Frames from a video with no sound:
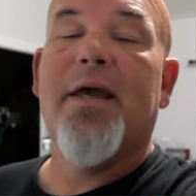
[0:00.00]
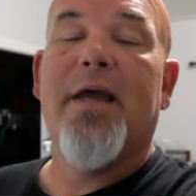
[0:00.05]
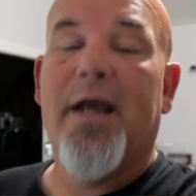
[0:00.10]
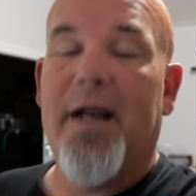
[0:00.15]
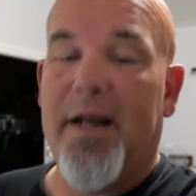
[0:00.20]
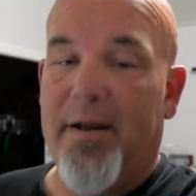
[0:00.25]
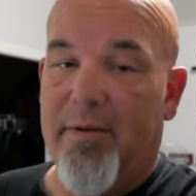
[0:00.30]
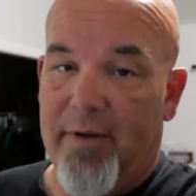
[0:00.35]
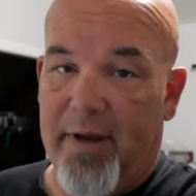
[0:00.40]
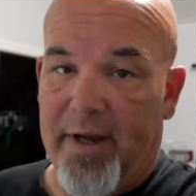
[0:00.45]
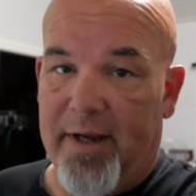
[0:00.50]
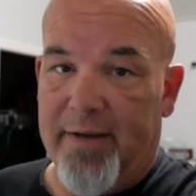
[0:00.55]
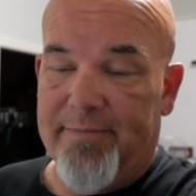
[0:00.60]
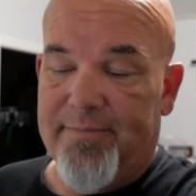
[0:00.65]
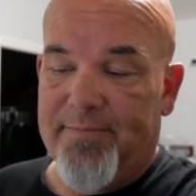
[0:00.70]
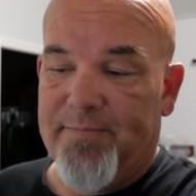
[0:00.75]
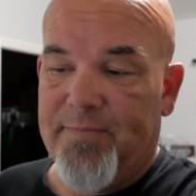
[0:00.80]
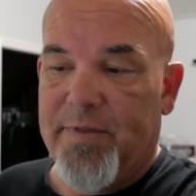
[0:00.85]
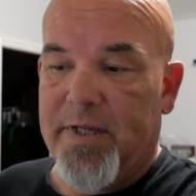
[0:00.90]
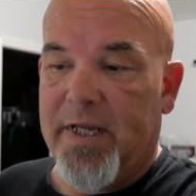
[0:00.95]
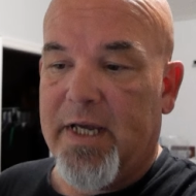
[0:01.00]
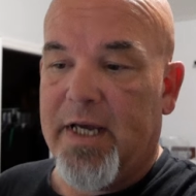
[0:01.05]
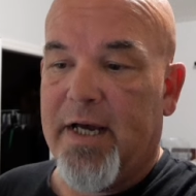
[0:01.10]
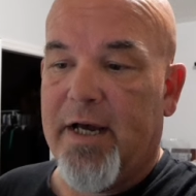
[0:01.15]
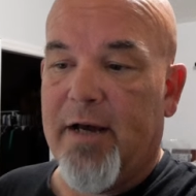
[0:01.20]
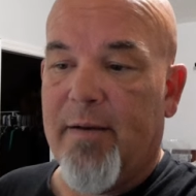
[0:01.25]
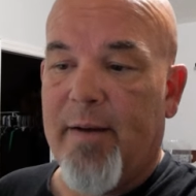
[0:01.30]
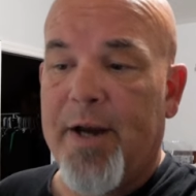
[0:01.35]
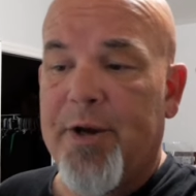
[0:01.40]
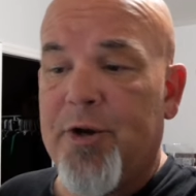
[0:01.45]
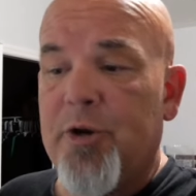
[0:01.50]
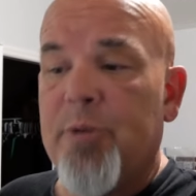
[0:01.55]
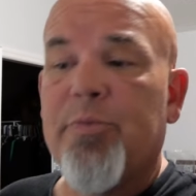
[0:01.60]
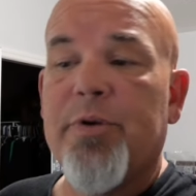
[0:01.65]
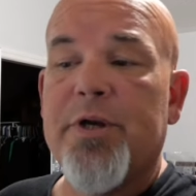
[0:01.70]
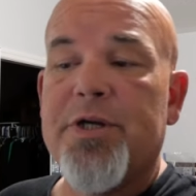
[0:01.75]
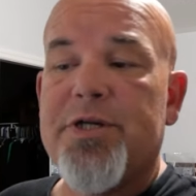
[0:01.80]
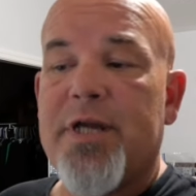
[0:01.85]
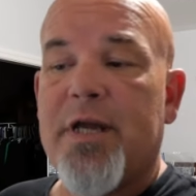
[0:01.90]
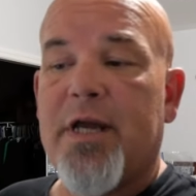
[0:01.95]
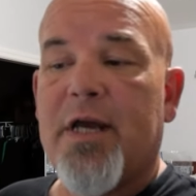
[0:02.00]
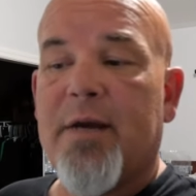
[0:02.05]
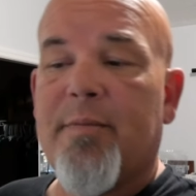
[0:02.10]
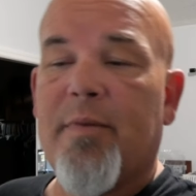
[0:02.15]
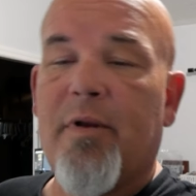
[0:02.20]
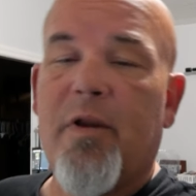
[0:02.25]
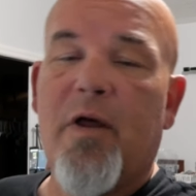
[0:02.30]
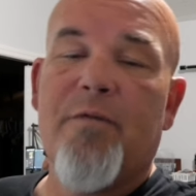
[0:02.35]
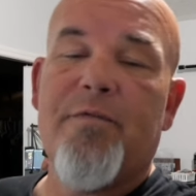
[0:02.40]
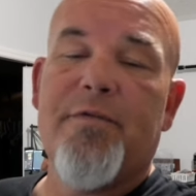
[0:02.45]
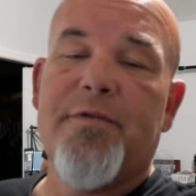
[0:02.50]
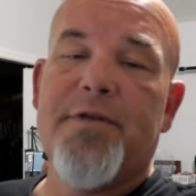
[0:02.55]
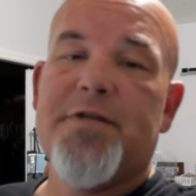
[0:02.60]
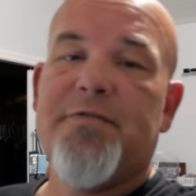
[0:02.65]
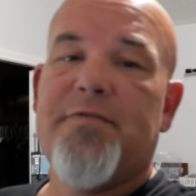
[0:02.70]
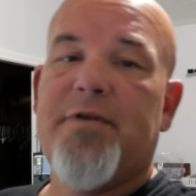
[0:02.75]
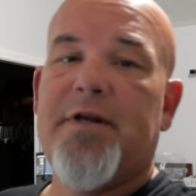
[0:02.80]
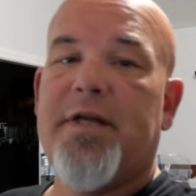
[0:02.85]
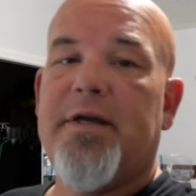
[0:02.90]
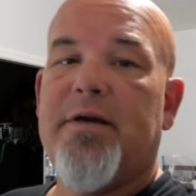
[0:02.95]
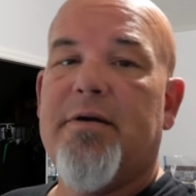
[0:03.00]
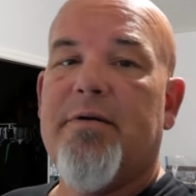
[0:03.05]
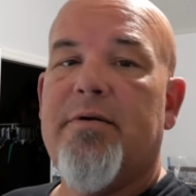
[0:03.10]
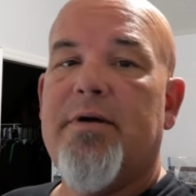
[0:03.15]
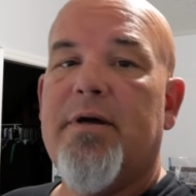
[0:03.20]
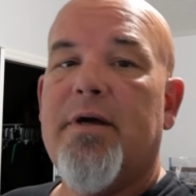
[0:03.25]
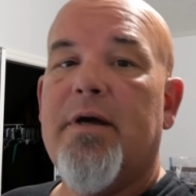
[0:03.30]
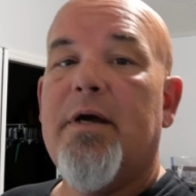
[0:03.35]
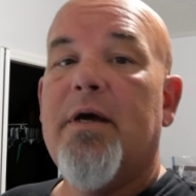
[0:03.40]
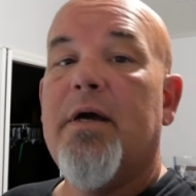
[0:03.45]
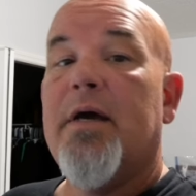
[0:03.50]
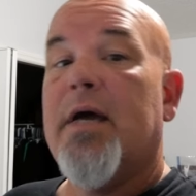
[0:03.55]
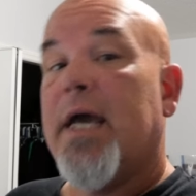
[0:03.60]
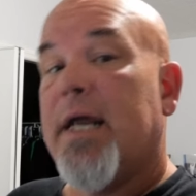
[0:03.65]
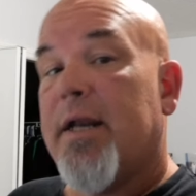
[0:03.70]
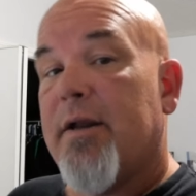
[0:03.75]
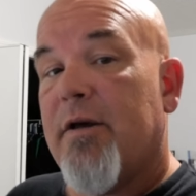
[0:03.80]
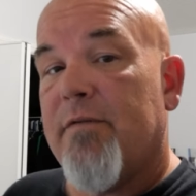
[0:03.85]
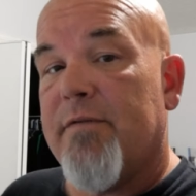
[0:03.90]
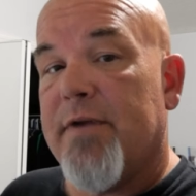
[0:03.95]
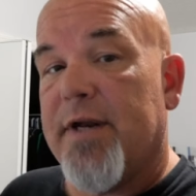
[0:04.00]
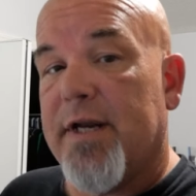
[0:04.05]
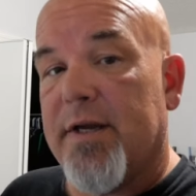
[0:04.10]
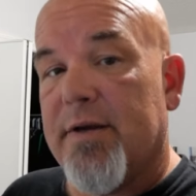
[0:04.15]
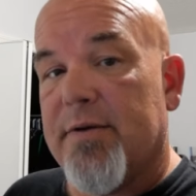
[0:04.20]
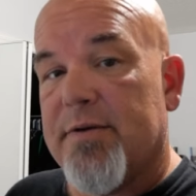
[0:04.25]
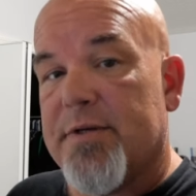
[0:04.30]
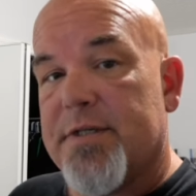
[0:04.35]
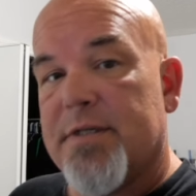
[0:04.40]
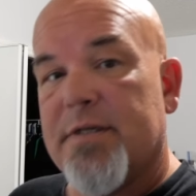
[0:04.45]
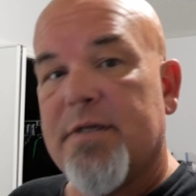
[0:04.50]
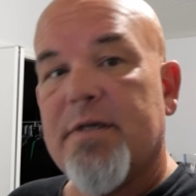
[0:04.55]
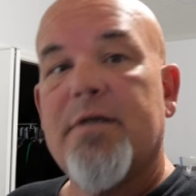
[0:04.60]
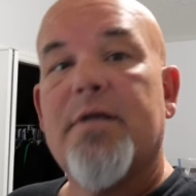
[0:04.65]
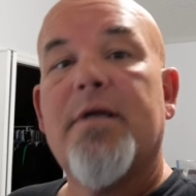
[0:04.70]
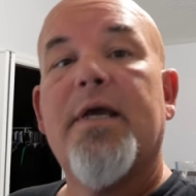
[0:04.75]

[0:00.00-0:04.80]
Anyway, uh, I do appreciate you coming along for this video and all videos.